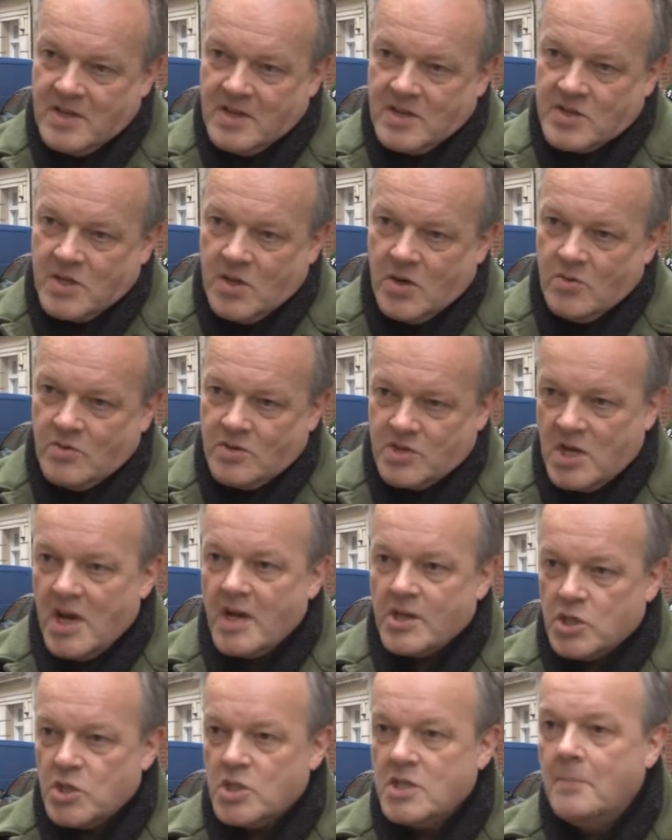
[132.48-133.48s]
So
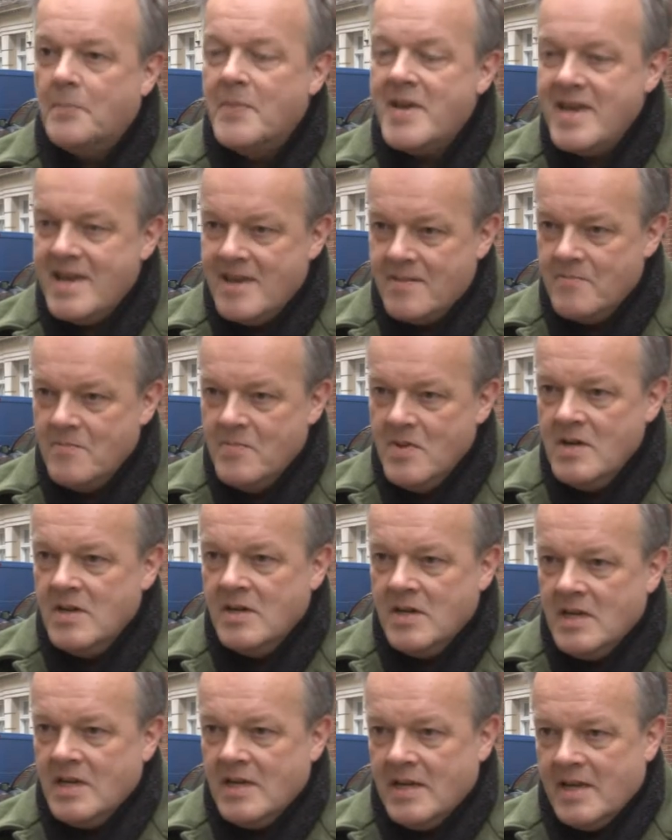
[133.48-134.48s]
touch to beam
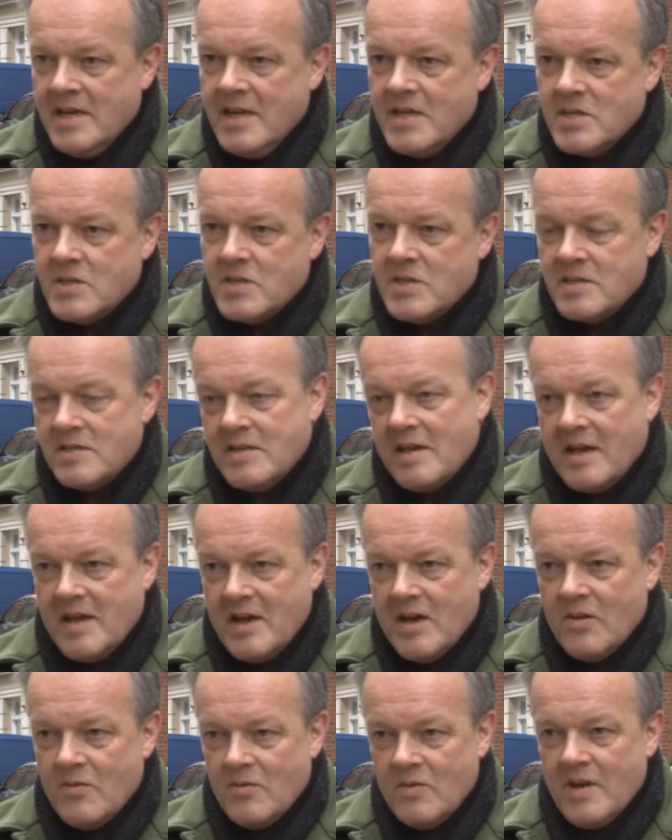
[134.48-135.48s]
is
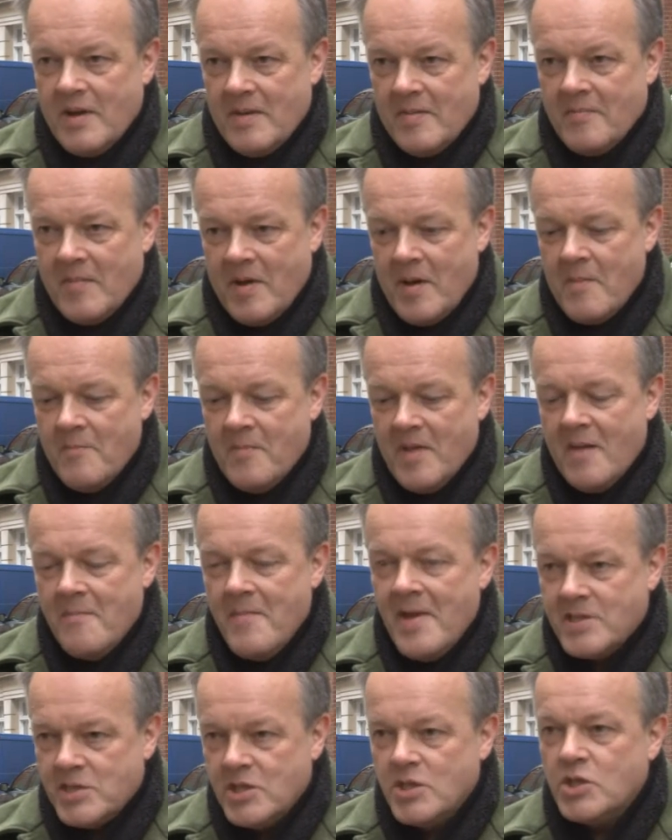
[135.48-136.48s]
a
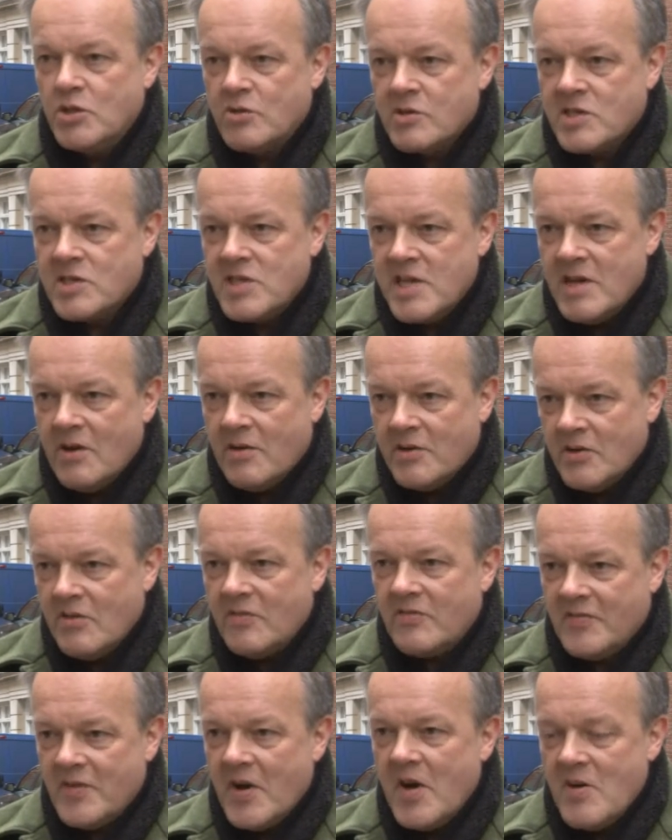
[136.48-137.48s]
message you'll see on your
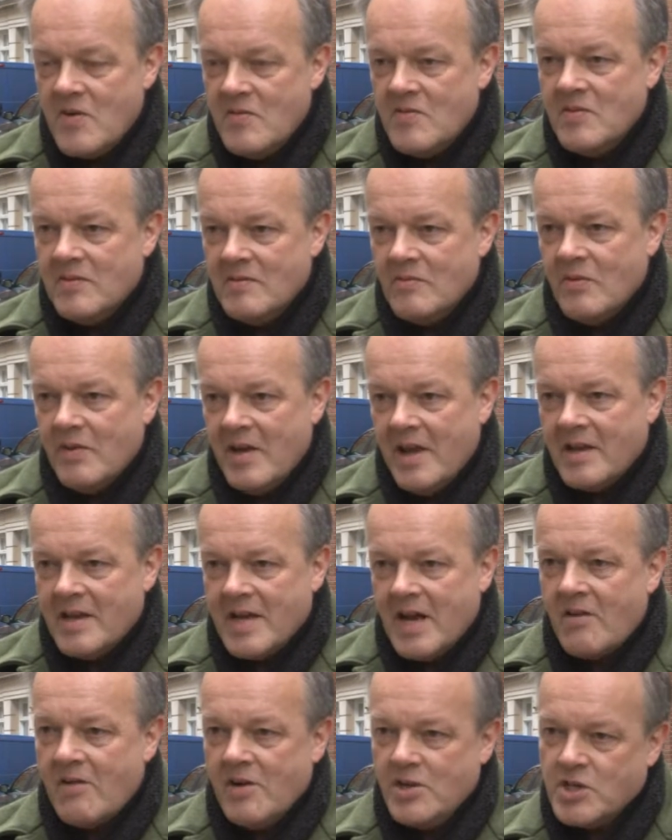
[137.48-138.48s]
phone
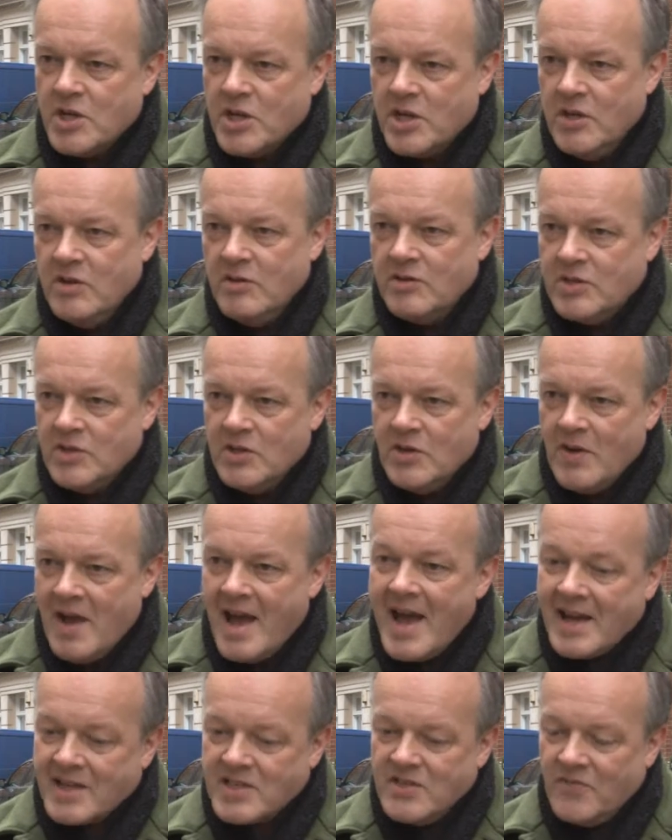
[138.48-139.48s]
encouraging you to
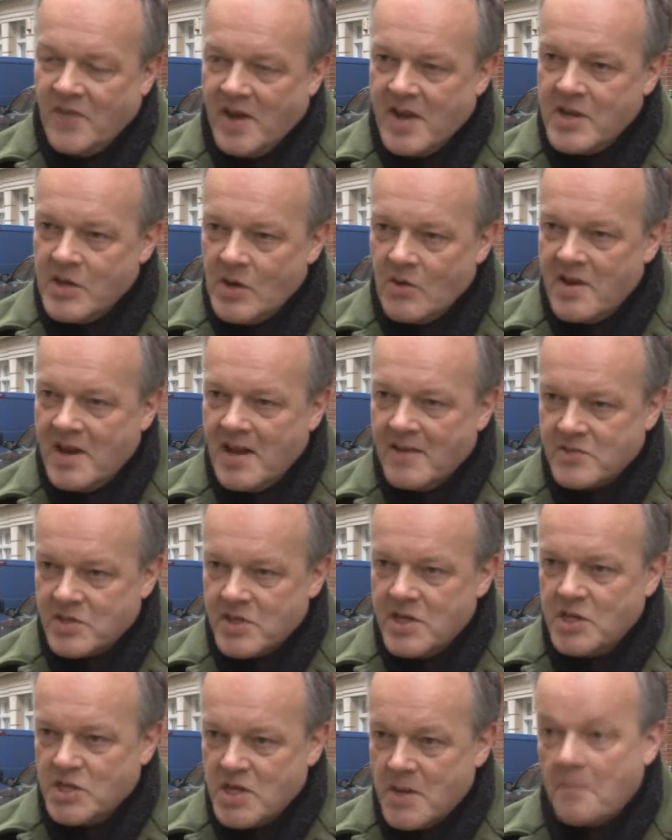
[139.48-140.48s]
activate your
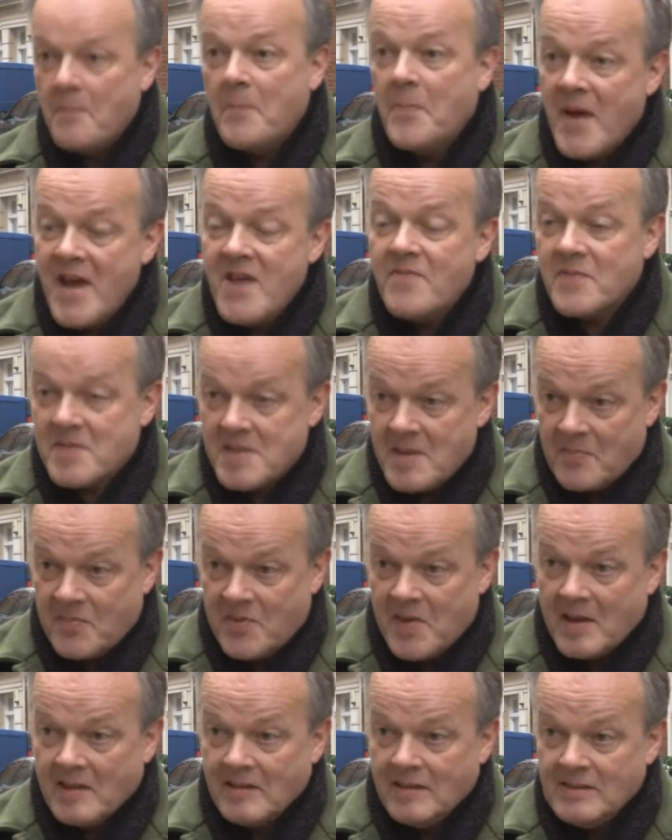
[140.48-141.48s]
NFC chip and pay for
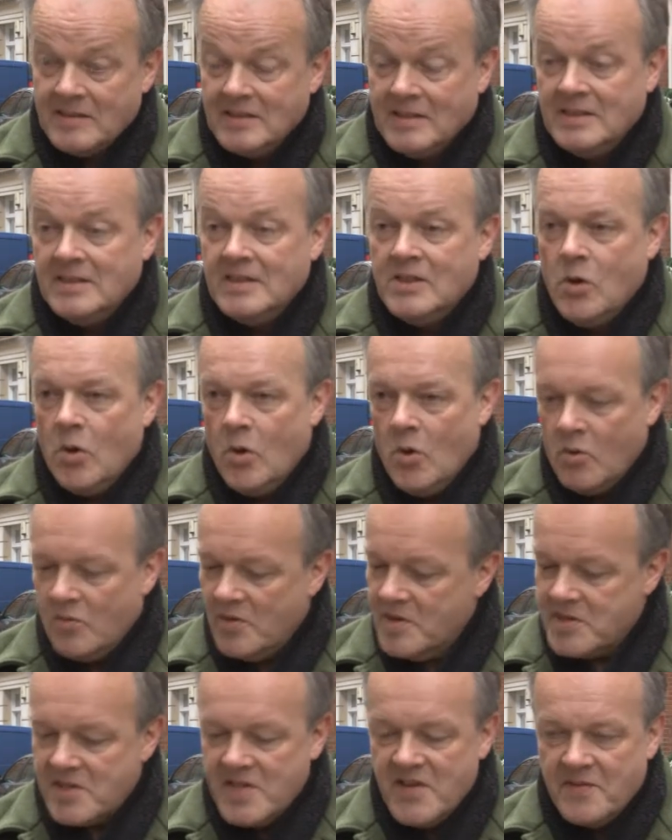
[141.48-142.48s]
something, or
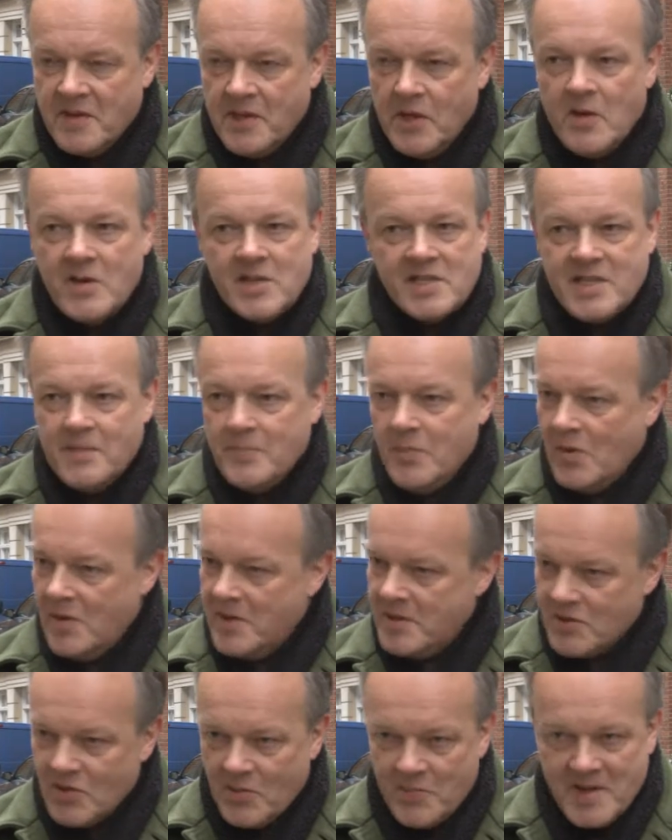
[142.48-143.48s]
receive a loyalty
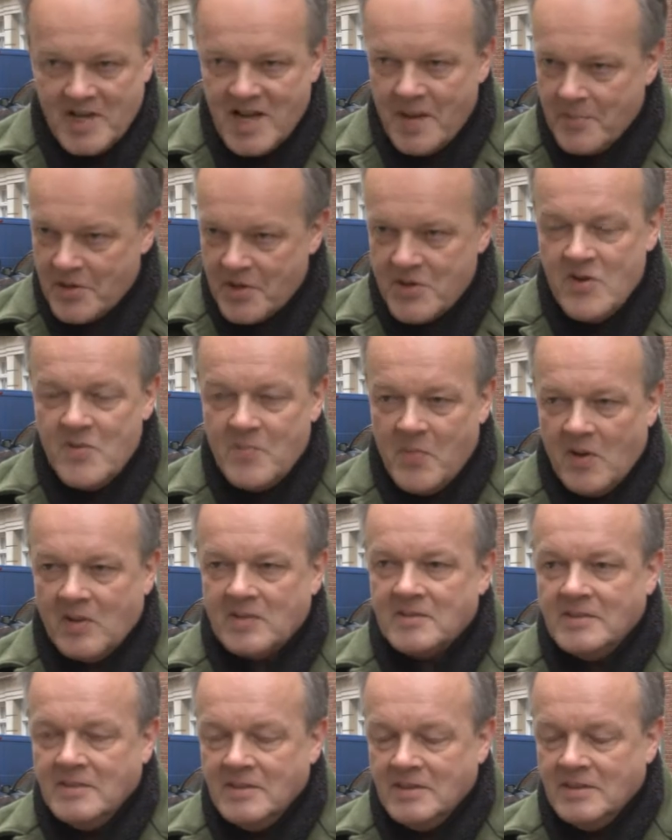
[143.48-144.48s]
point, or pick up a coupon.